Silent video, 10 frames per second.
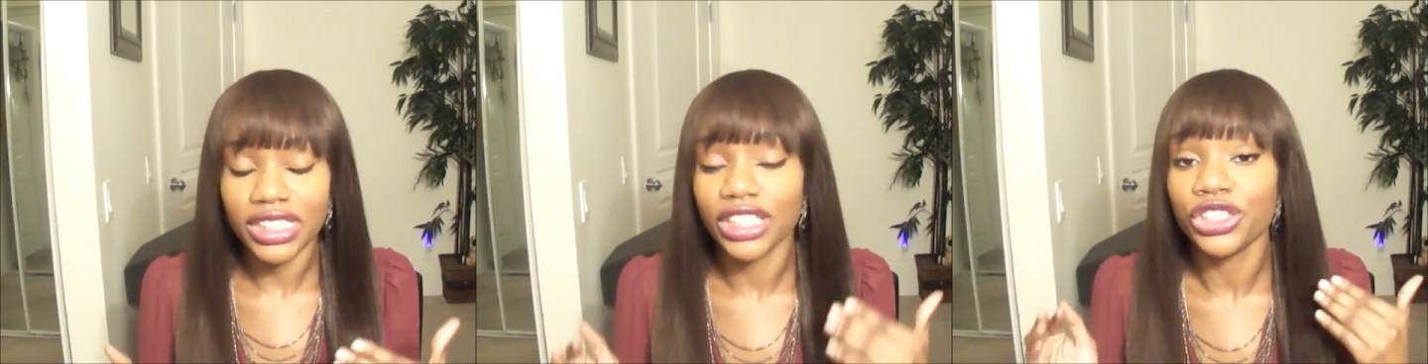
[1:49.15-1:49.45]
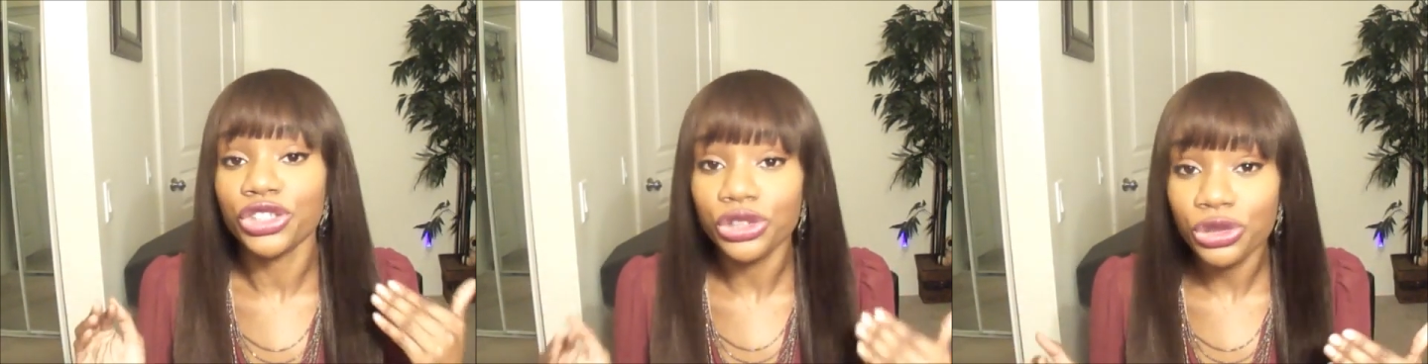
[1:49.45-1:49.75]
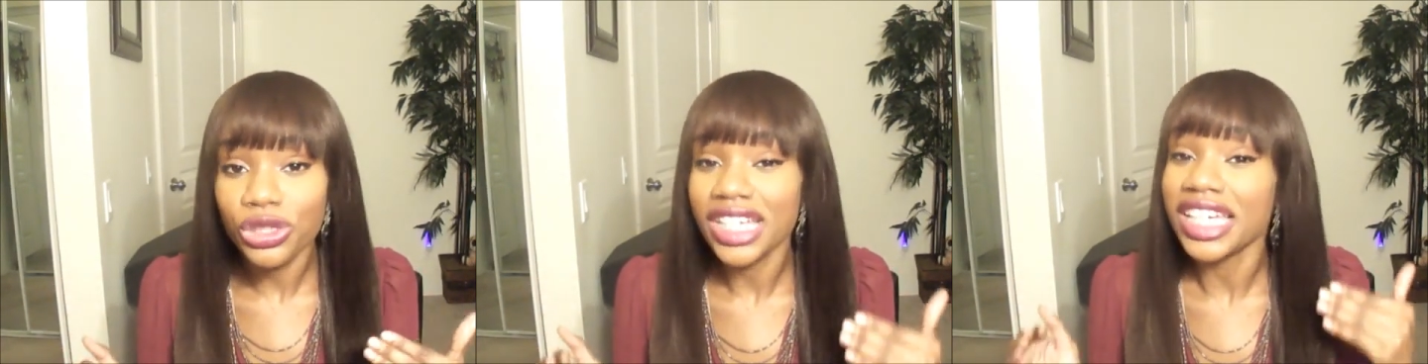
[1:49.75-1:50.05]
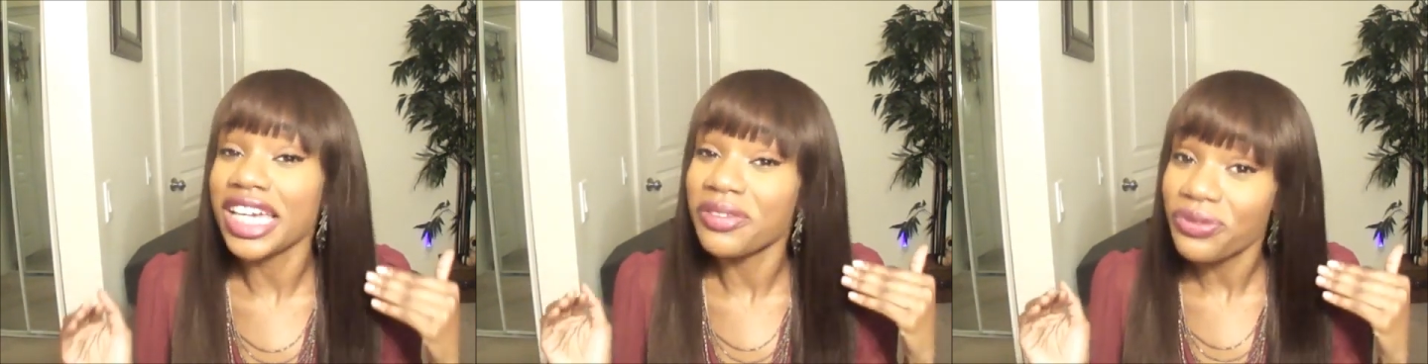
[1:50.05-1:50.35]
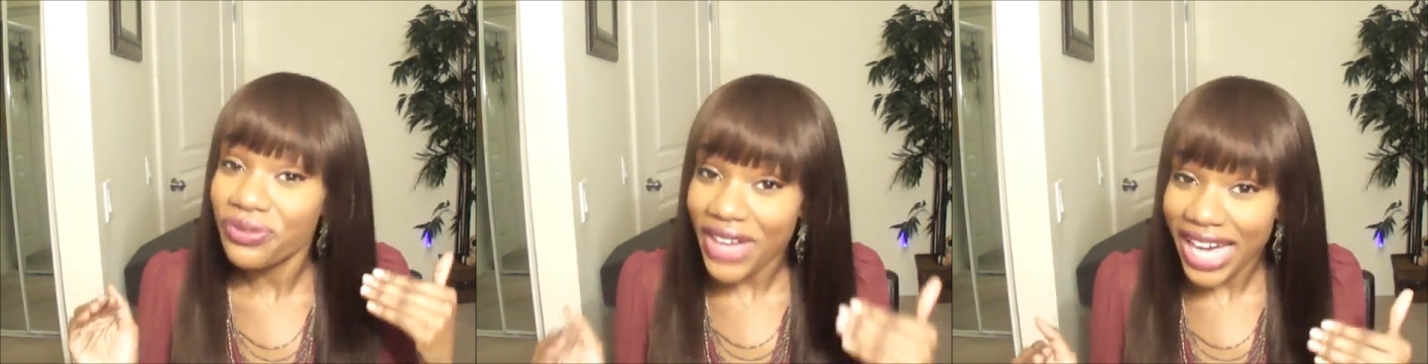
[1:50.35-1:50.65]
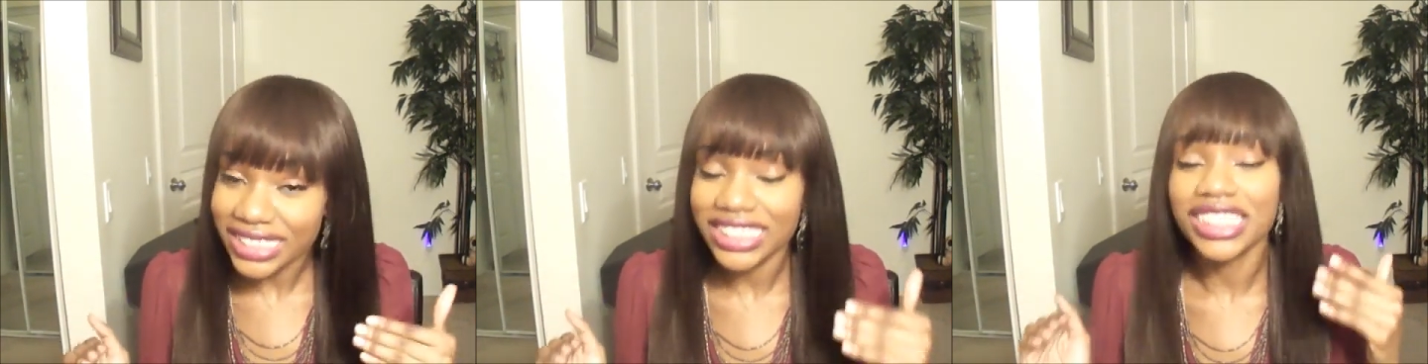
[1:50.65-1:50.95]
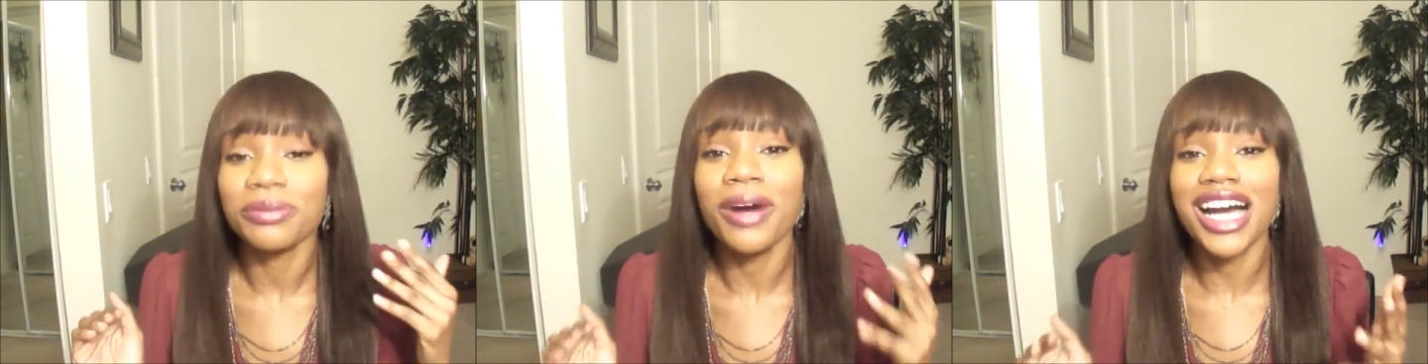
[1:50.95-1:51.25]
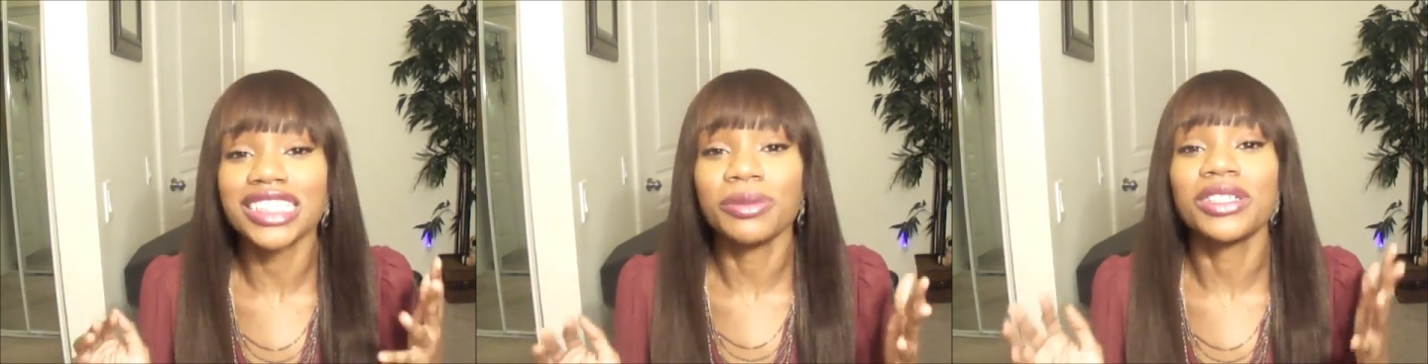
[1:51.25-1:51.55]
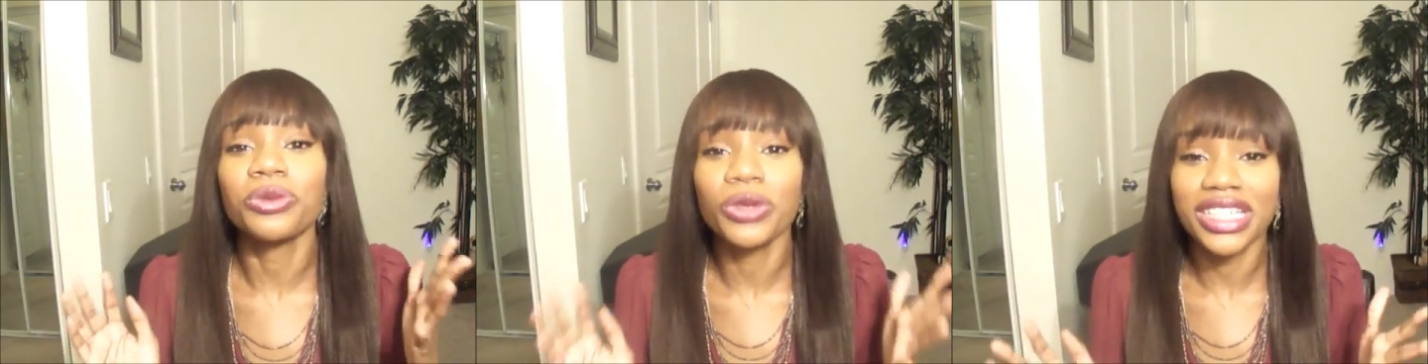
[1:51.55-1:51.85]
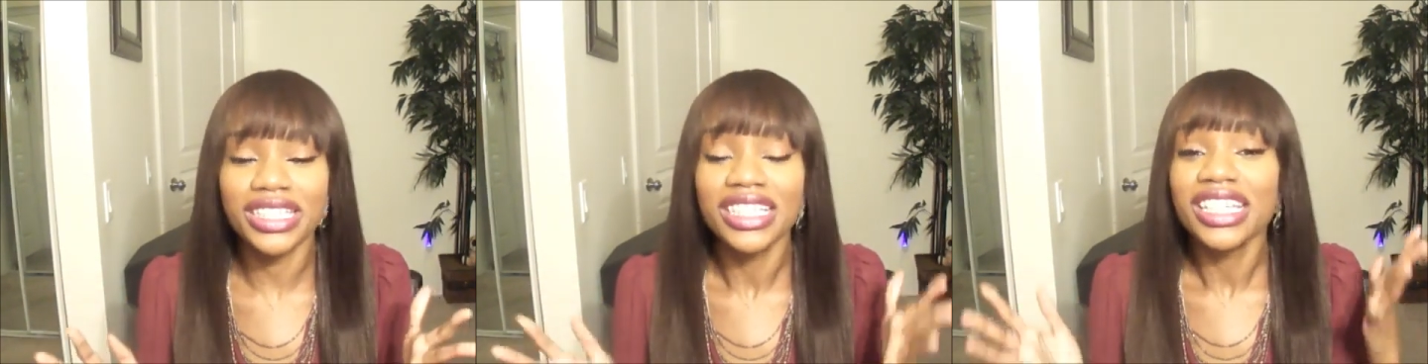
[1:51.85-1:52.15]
and you in fact could possibly win